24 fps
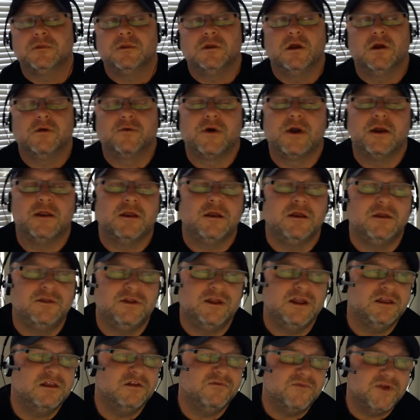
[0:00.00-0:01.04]
All right, the
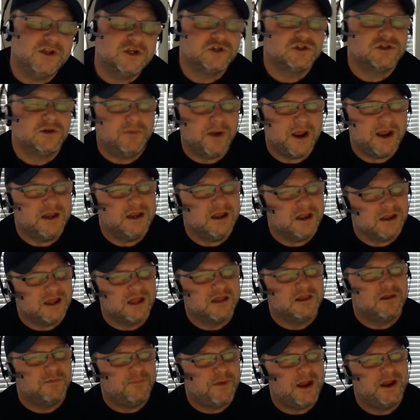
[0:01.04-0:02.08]
individual,
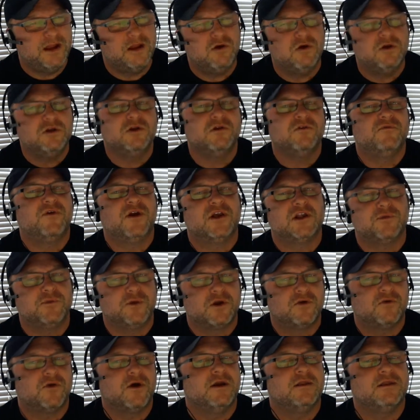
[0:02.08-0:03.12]
depending on your
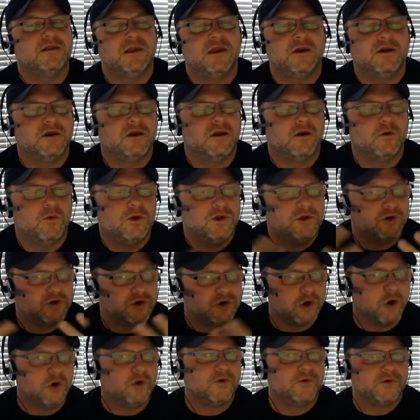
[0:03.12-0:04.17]
investment criteria and what your
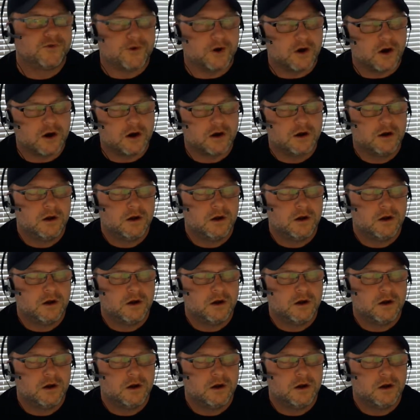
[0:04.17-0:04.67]
goals are.